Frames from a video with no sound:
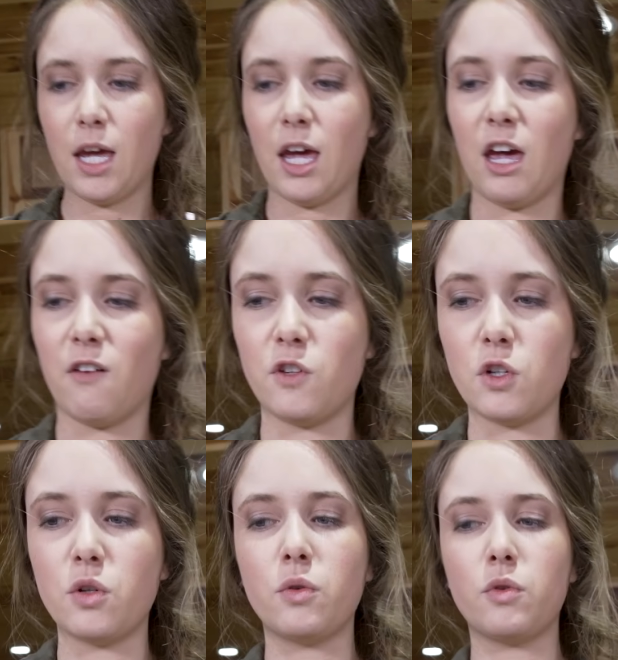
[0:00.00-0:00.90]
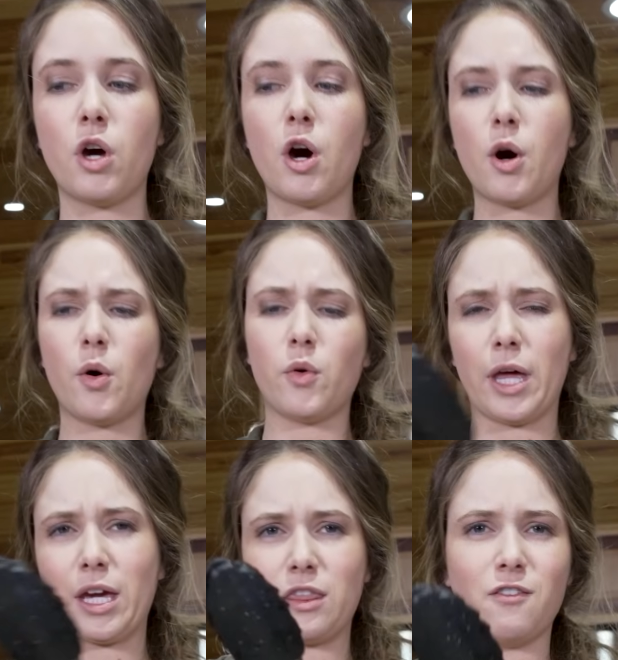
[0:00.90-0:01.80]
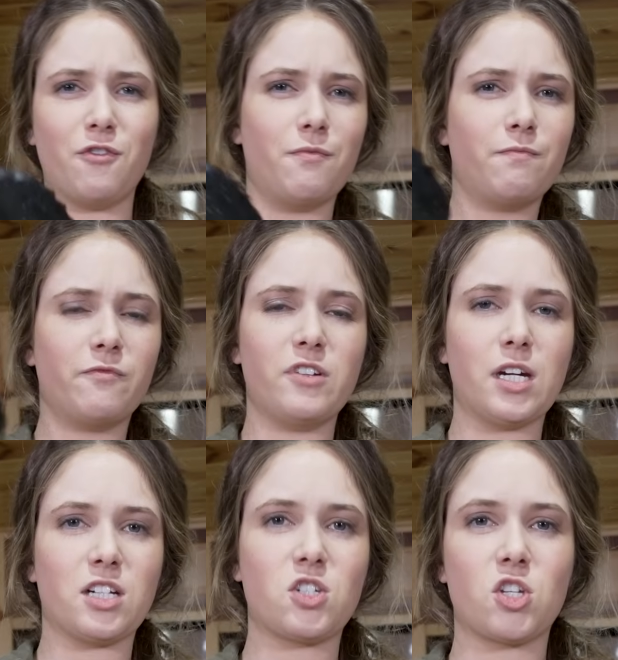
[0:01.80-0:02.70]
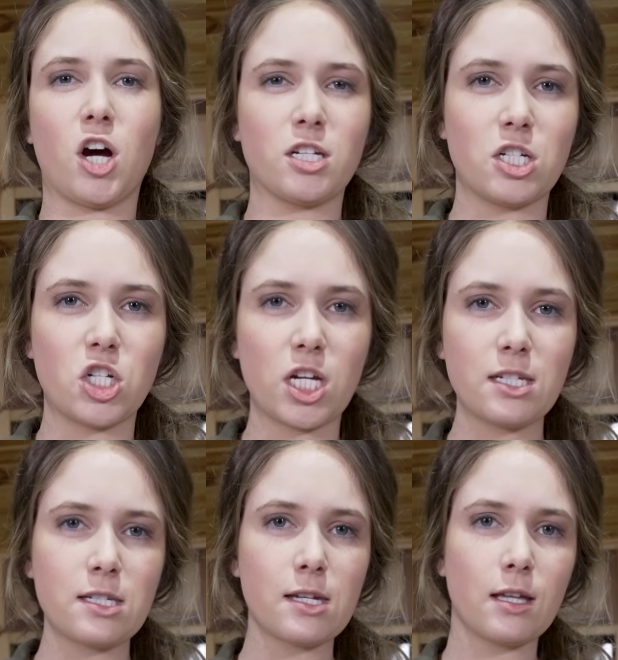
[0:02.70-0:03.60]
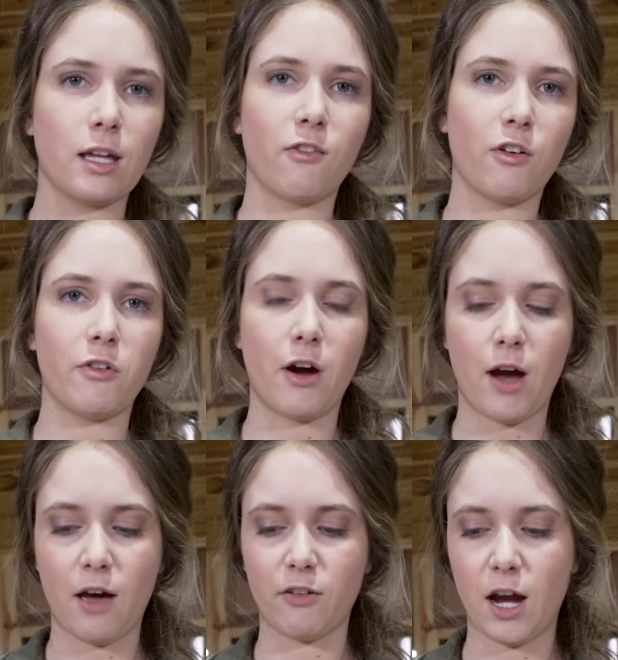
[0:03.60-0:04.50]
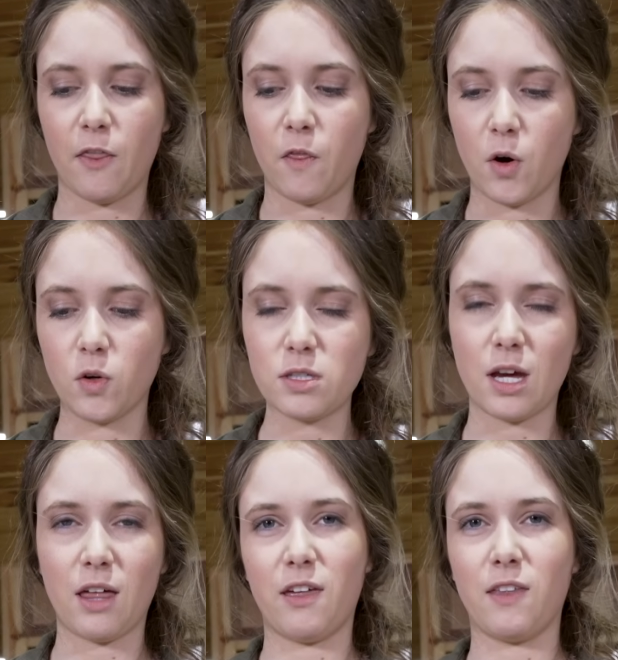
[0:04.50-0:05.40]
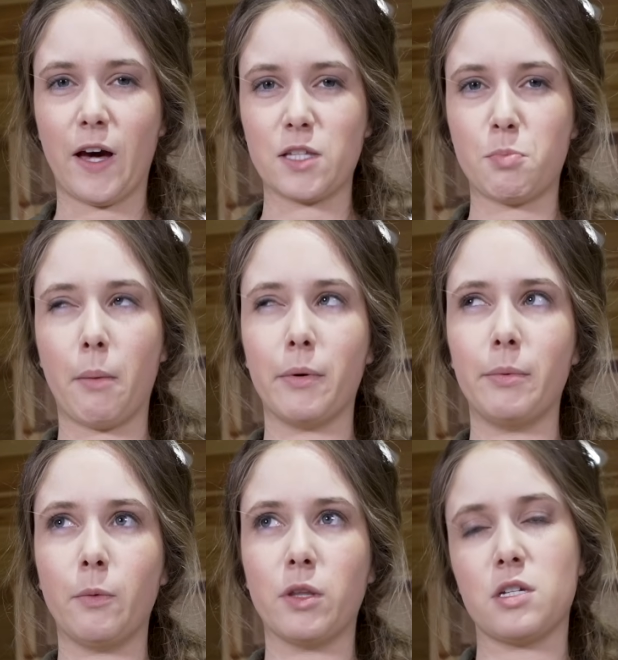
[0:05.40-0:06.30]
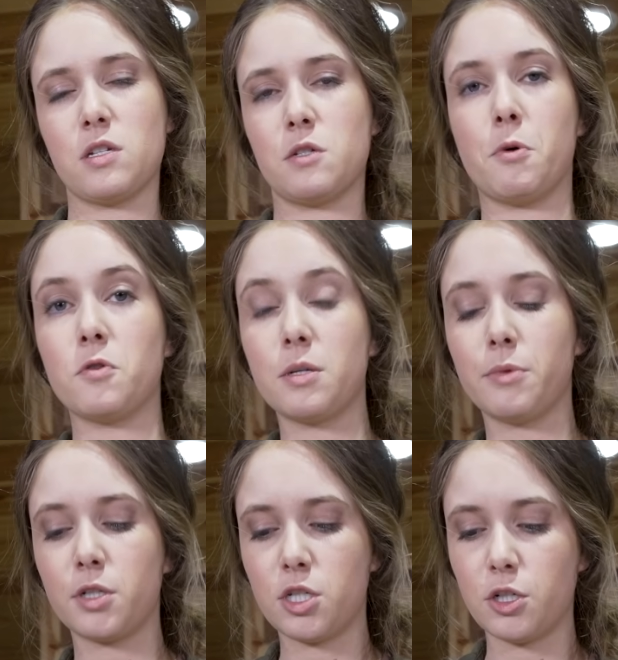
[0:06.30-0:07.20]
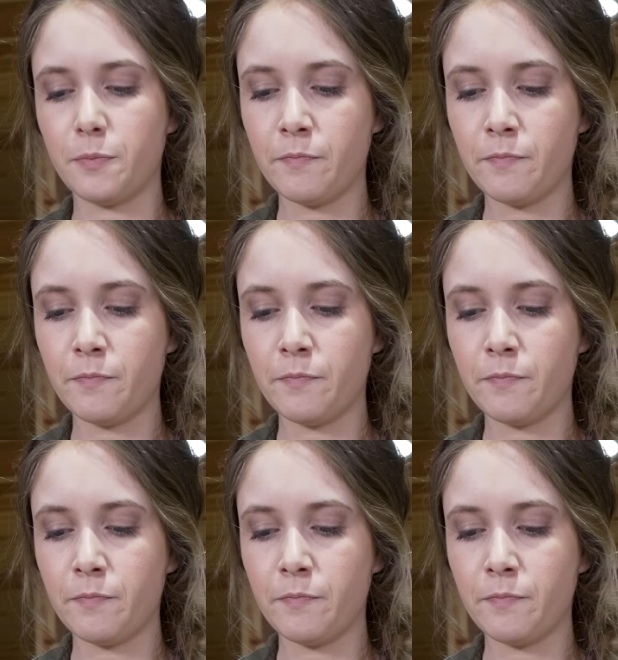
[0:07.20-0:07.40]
If you know like the Vienna sausages, like if you've ever had those, I think that's probably what this is most similar to.